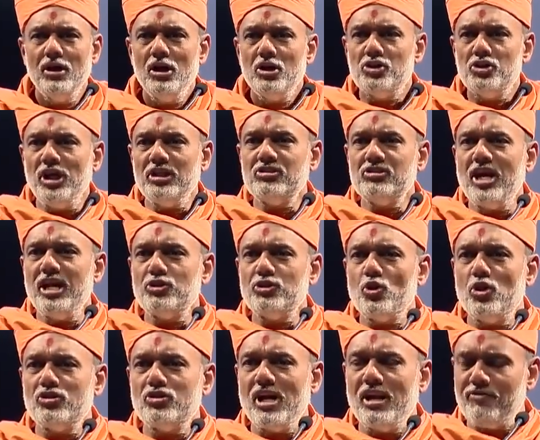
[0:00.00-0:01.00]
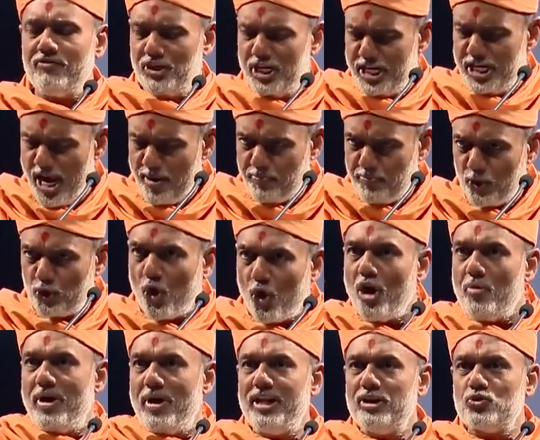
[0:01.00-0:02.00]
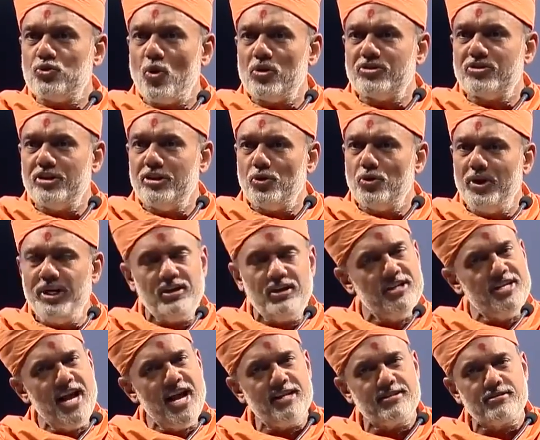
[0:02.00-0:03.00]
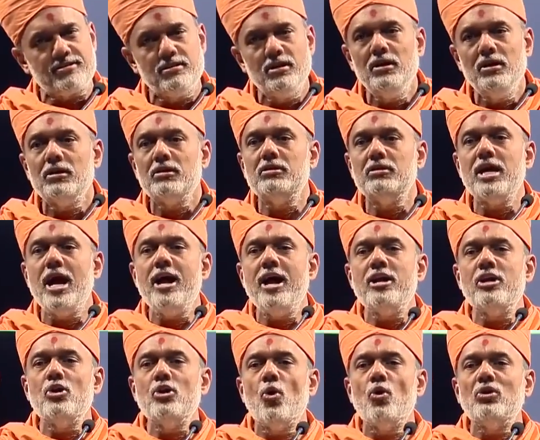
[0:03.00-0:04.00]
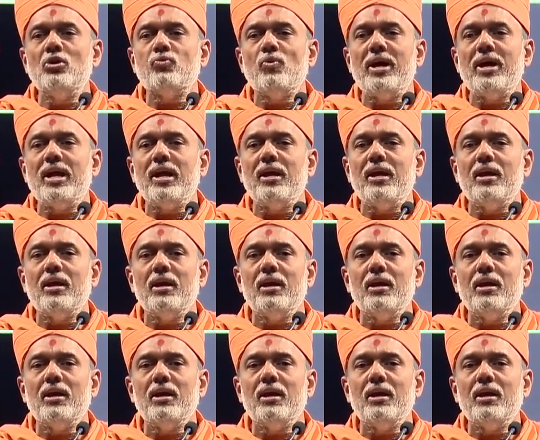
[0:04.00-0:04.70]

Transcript: Just ask yourself, did I put all my resources into it? Yes. Then don't worry.